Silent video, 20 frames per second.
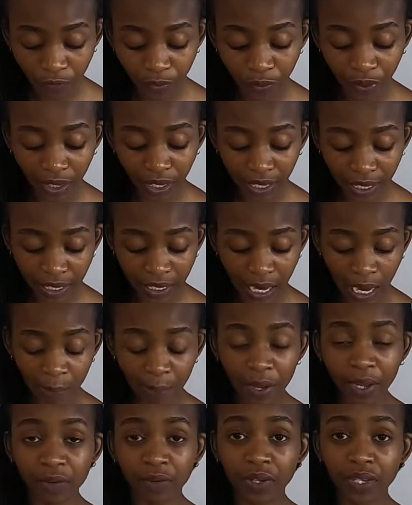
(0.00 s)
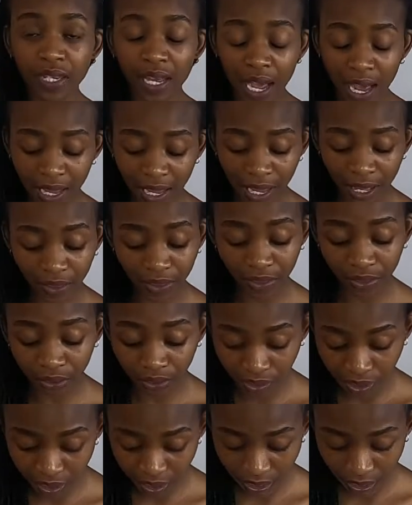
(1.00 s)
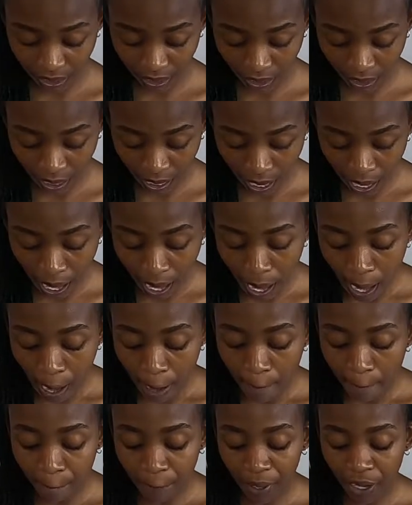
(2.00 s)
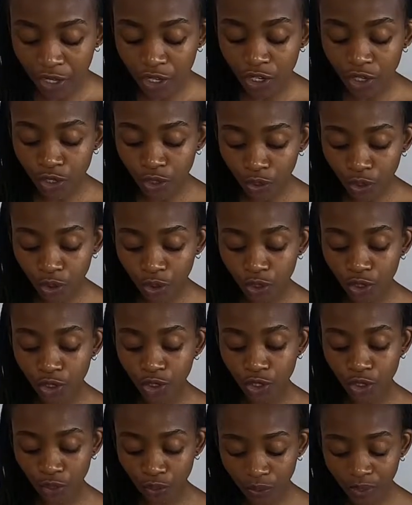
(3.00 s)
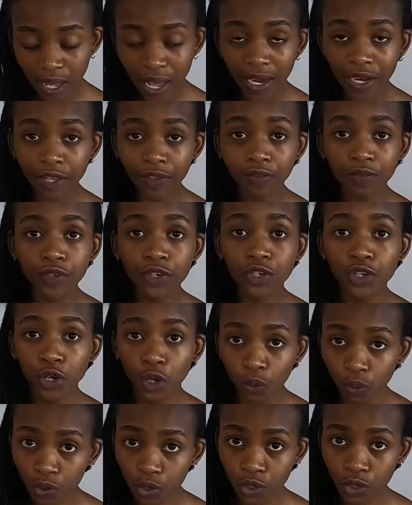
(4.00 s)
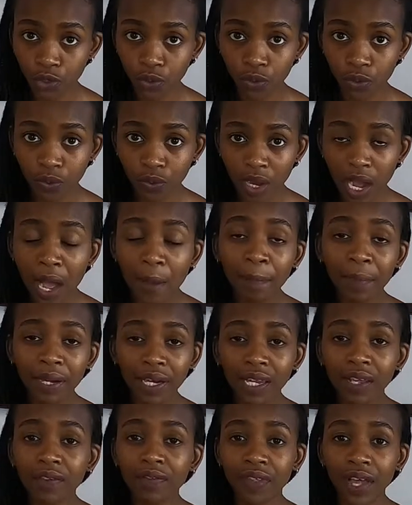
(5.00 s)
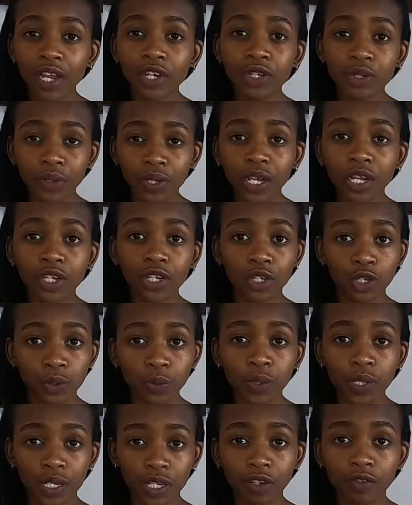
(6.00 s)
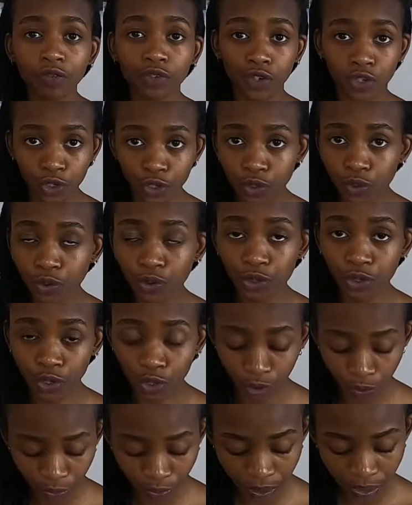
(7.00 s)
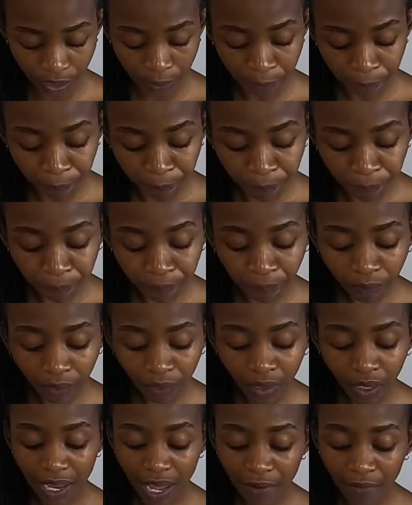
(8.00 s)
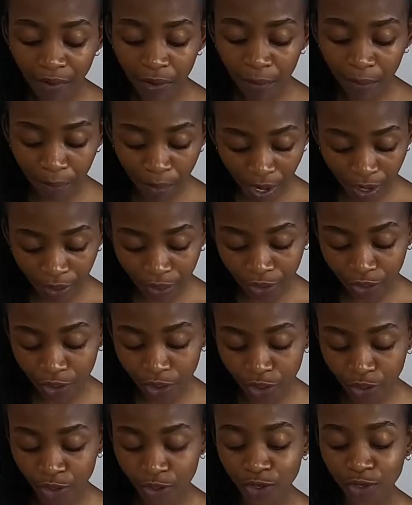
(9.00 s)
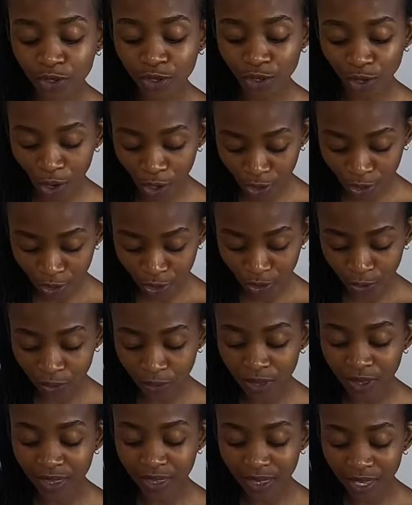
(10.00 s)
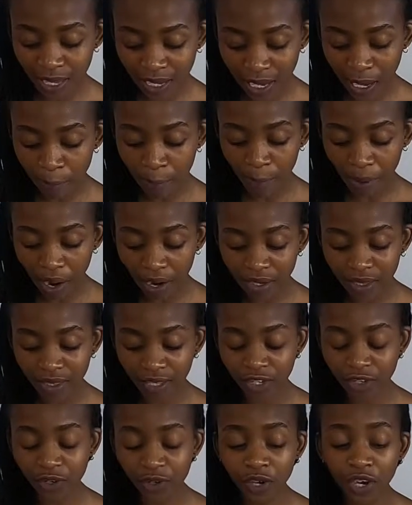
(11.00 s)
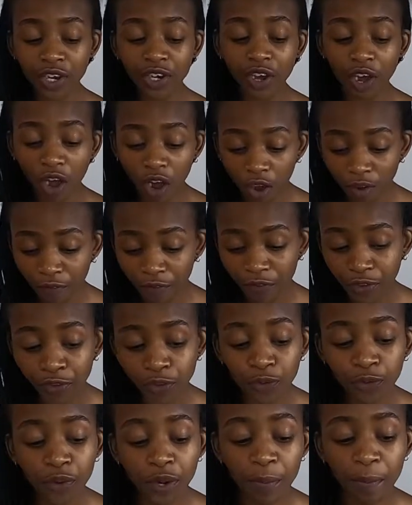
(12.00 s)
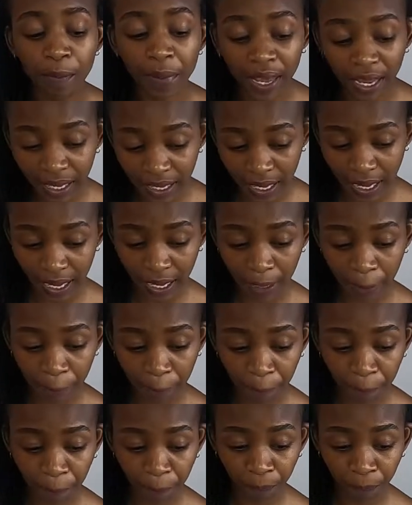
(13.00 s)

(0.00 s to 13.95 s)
of your income and retire at 30. But you could do that if you chose to. I believe that you can do it if you choose to do it. In every month you choose not to, think about the trade-off you are making.